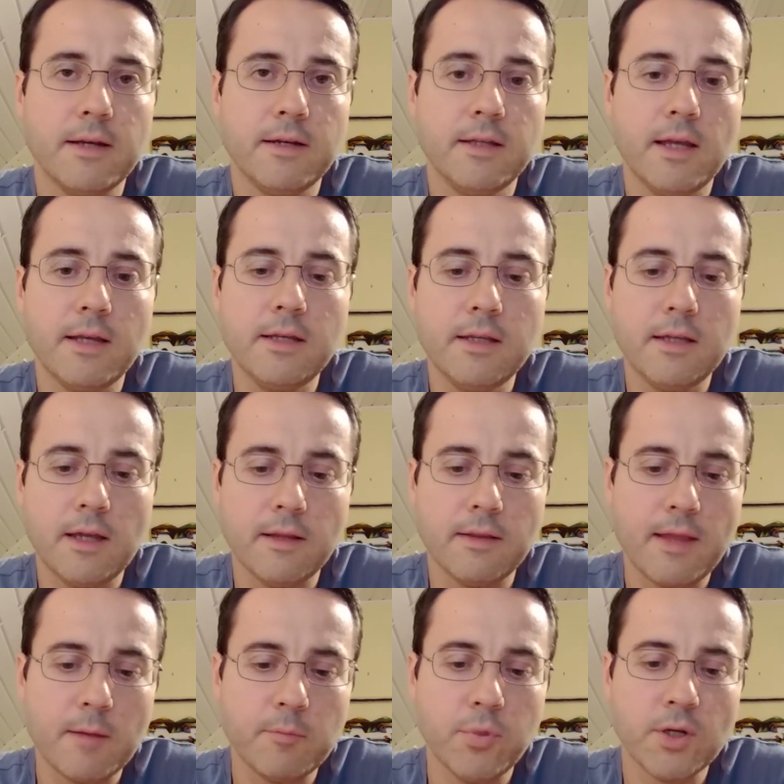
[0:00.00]
And
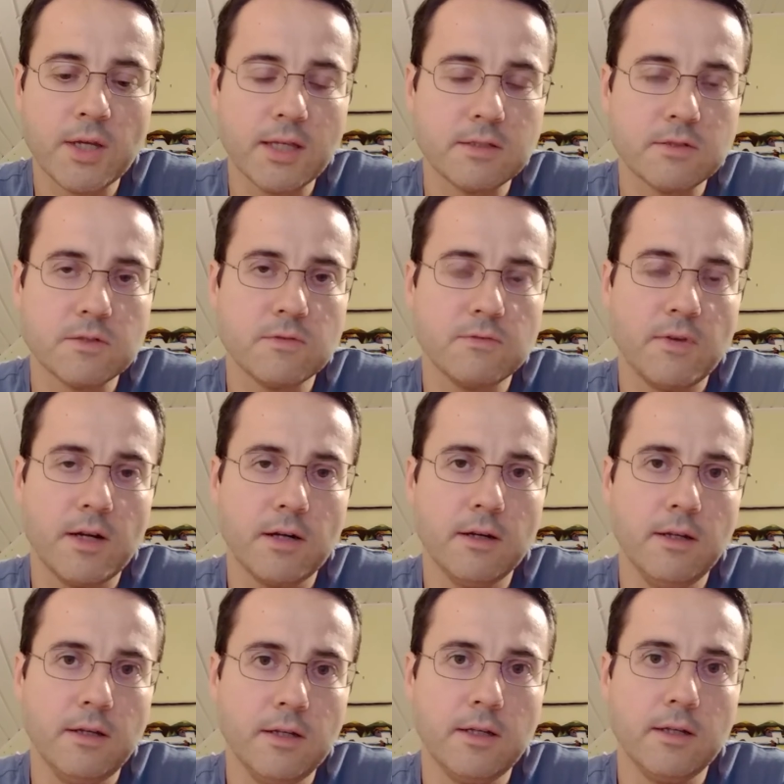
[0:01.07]
that book gets
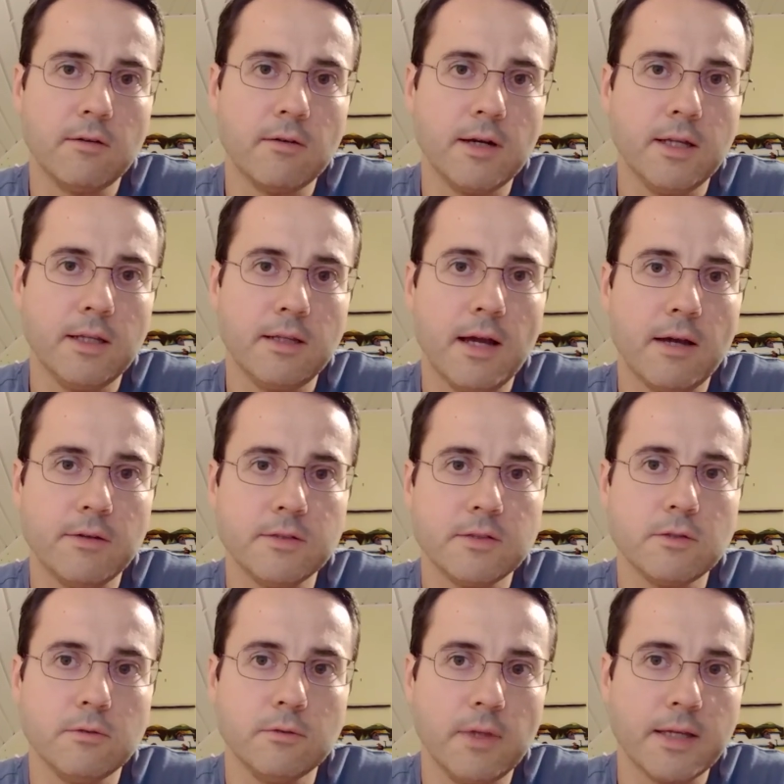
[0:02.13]
very nitty gritty down
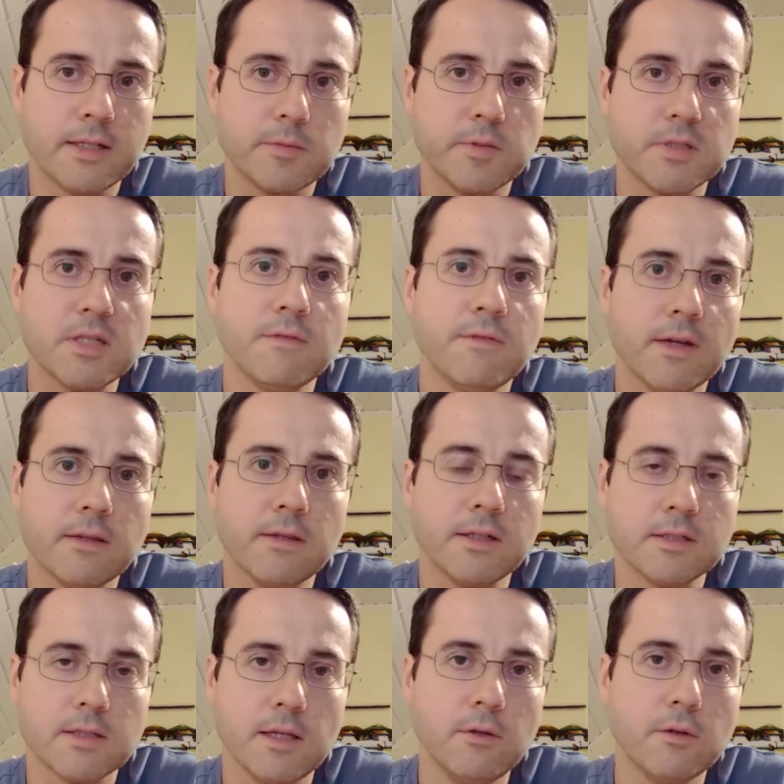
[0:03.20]
into like specific
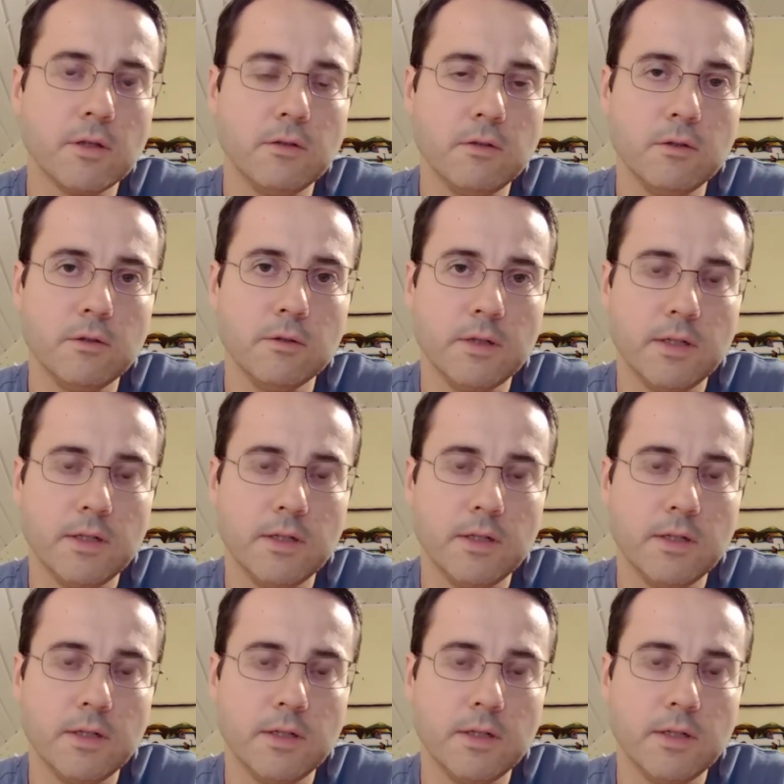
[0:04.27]
things that you can do.